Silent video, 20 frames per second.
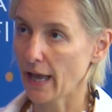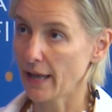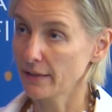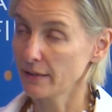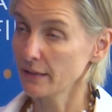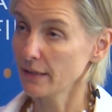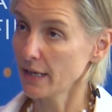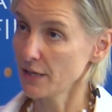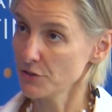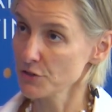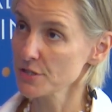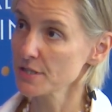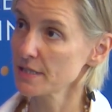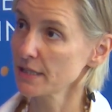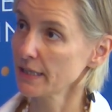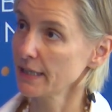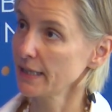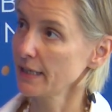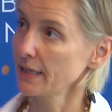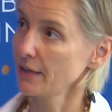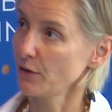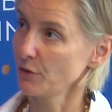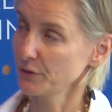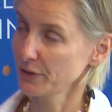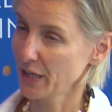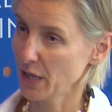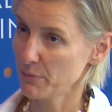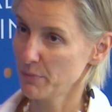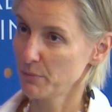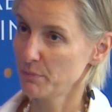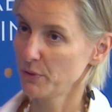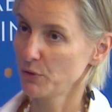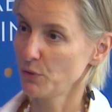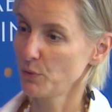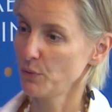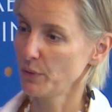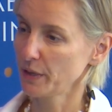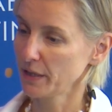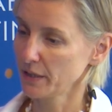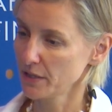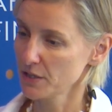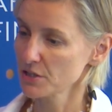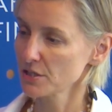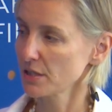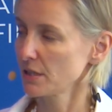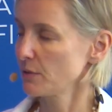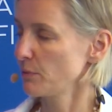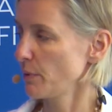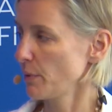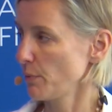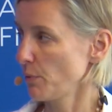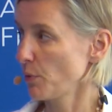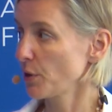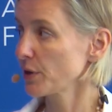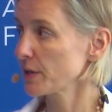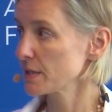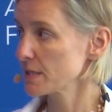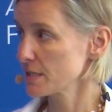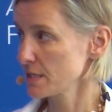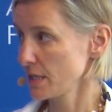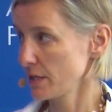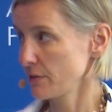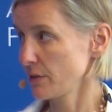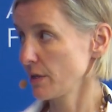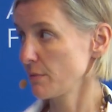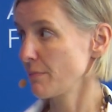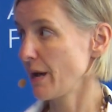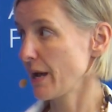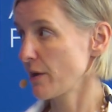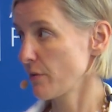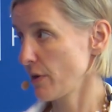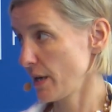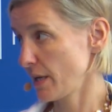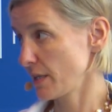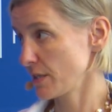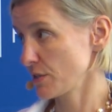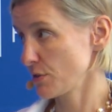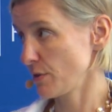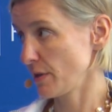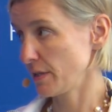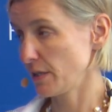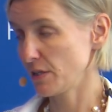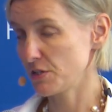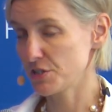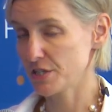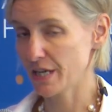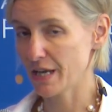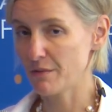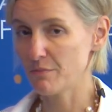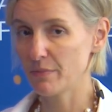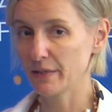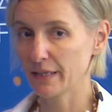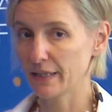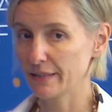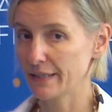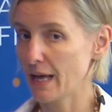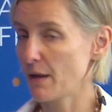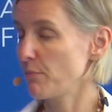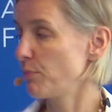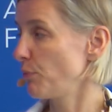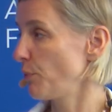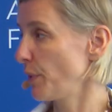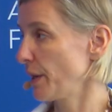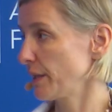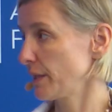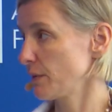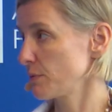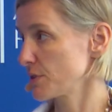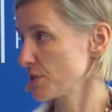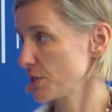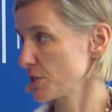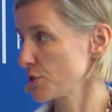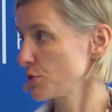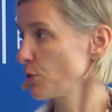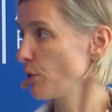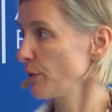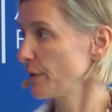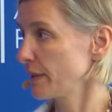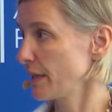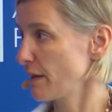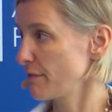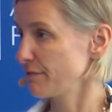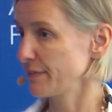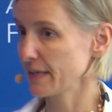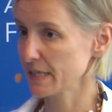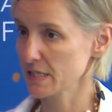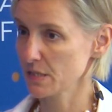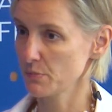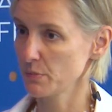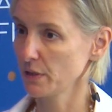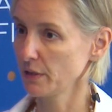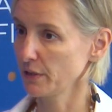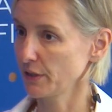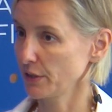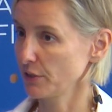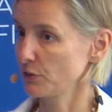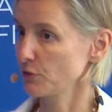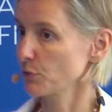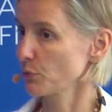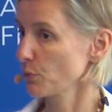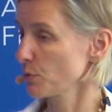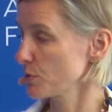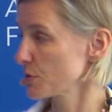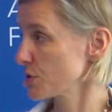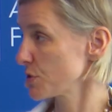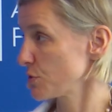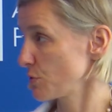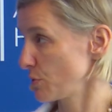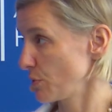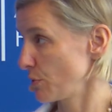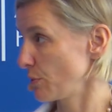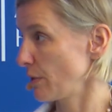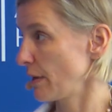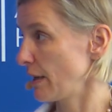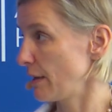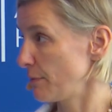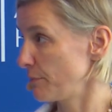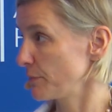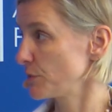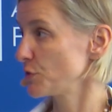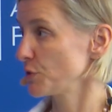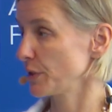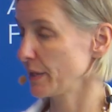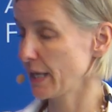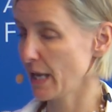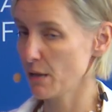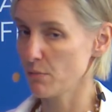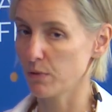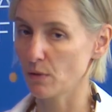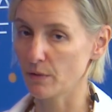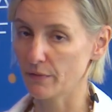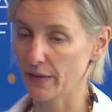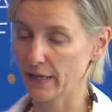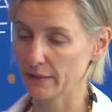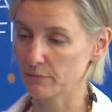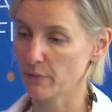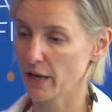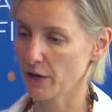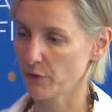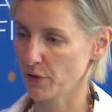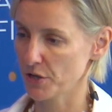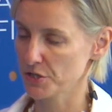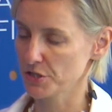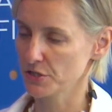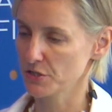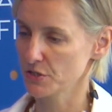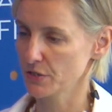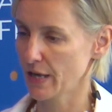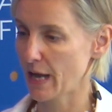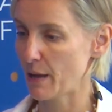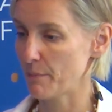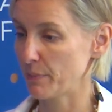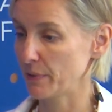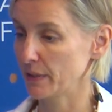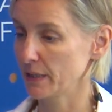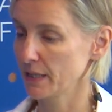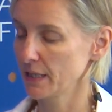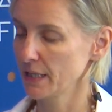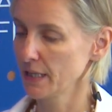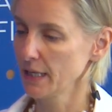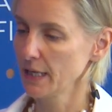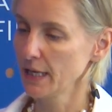And interestingly, on KBBO, initially we were considering migrating to ADGM, but at that point there was just not enough flexibility in the rules to enable that migration to happen.